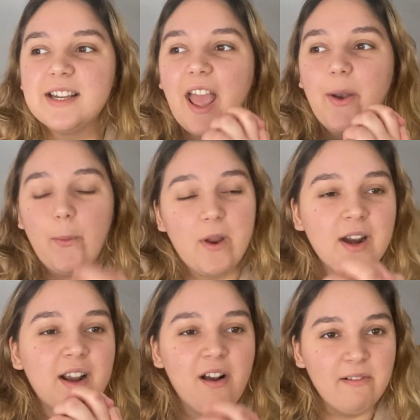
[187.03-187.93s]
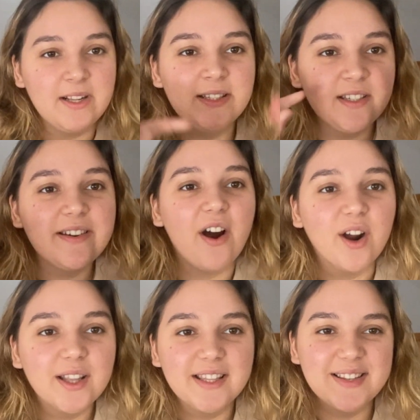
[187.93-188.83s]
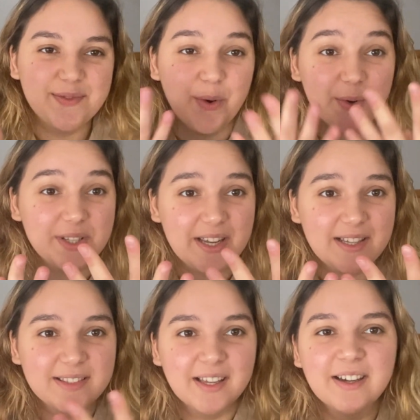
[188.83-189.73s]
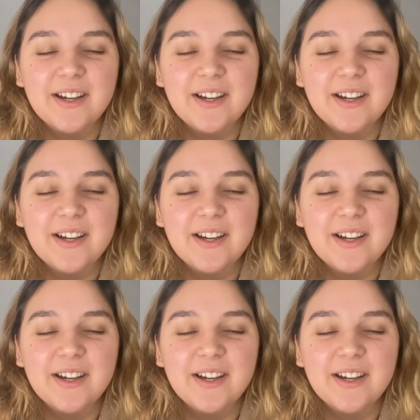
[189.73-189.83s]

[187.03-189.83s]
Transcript: And we are going strong these four days